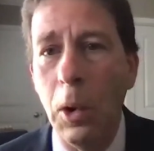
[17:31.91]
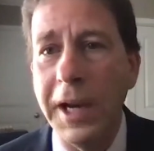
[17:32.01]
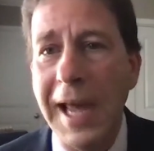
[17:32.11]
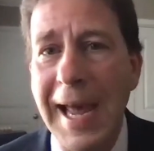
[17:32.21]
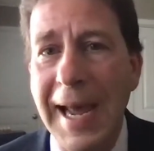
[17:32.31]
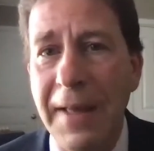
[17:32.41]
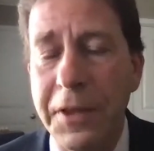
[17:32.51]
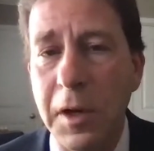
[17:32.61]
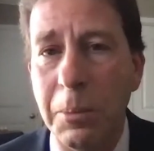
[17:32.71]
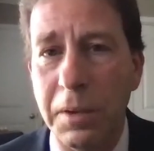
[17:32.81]
or to
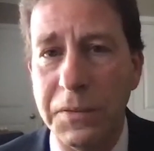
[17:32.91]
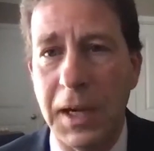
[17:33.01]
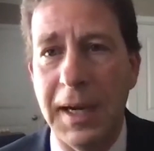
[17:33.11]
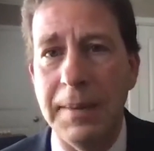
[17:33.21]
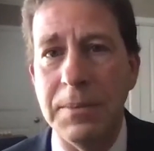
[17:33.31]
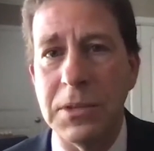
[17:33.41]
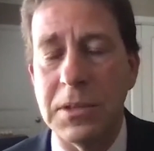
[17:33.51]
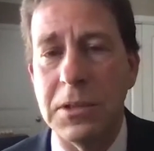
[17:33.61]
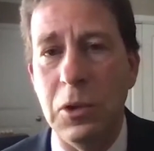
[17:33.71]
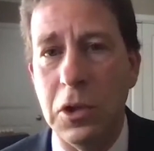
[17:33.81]
add the number of times